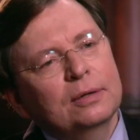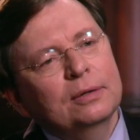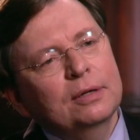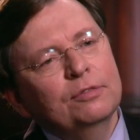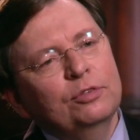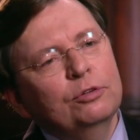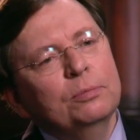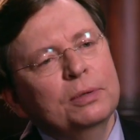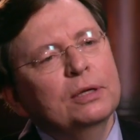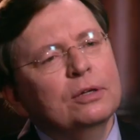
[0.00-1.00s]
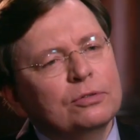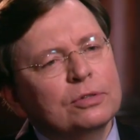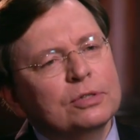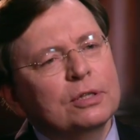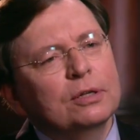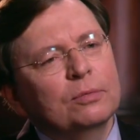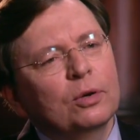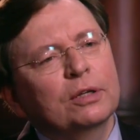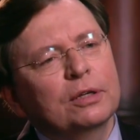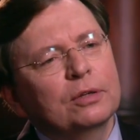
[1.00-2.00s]
if you would be interested in
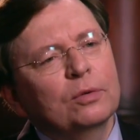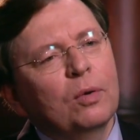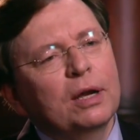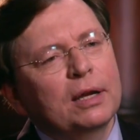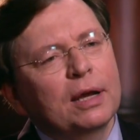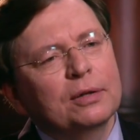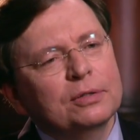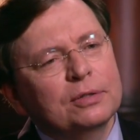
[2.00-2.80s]
working in the White House,